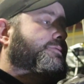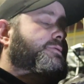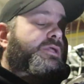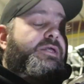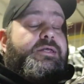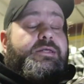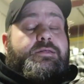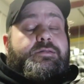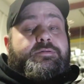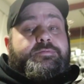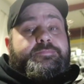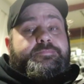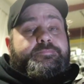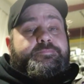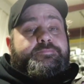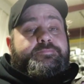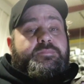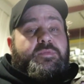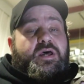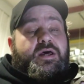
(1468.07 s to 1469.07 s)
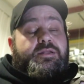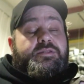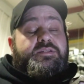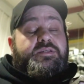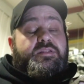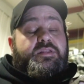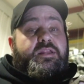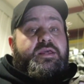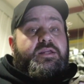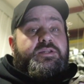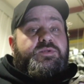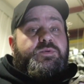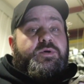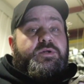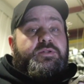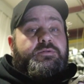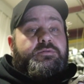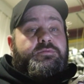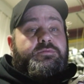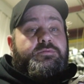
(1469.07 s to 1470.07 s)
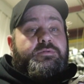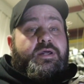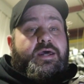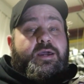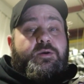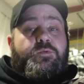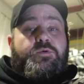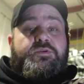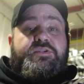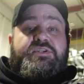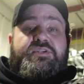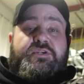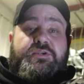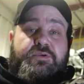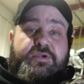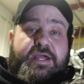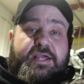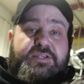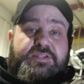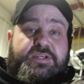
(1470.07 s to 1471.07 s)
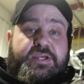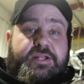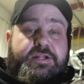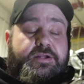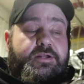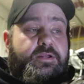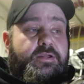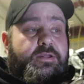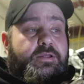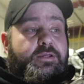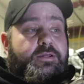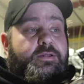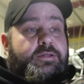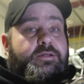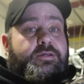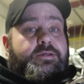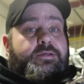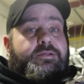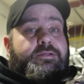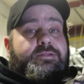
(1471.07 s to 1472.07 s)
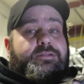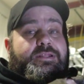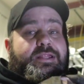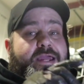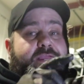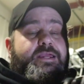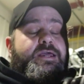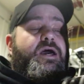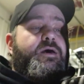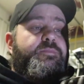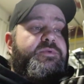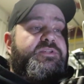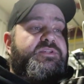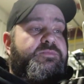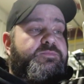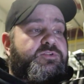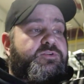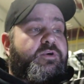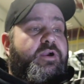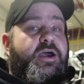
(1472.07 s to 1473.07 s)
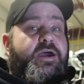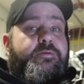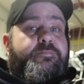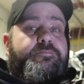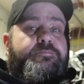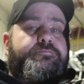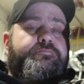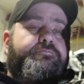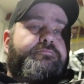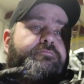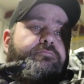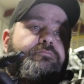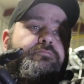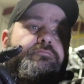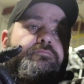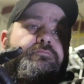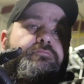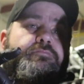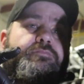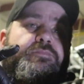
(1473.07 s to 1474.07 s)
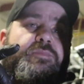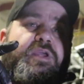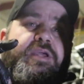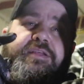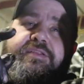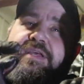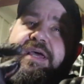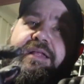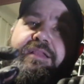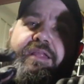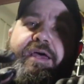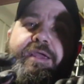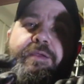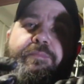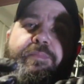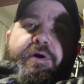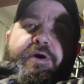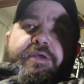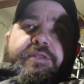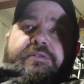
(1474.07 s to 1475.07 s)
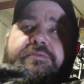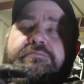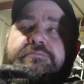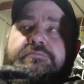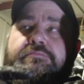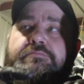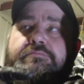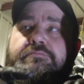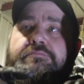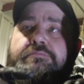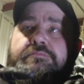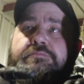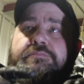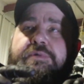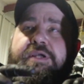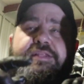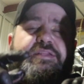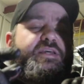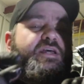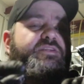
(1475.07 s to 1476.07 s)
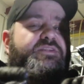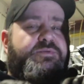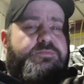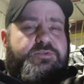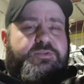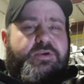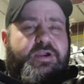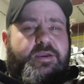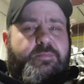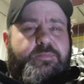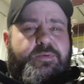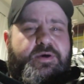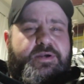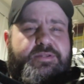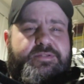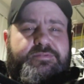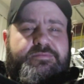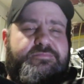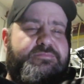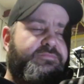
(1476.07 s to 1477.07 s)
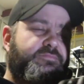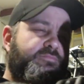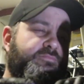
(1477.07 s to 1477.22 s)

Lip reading: yeah, on to the next one. I will see you guys later. Like, comment, subscribe. Hit that like button. Hit that subscribe button.